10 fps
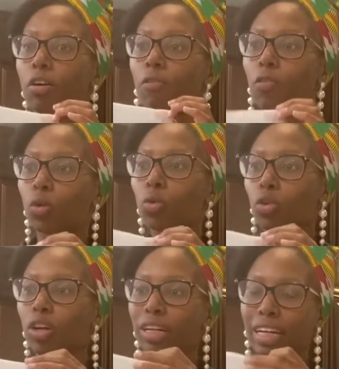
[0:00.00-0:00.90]
food
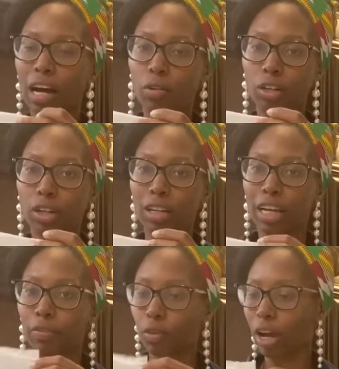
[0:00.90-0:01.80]
on the counter,
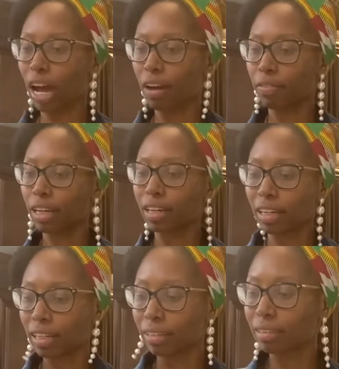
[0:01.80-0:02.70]
like if you have
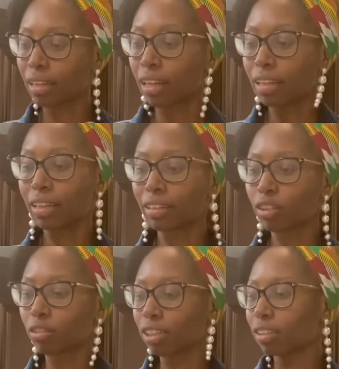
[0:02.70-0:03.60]
kids, this
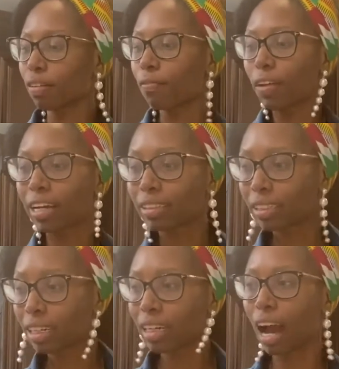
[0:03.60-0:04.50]
will disinfect it.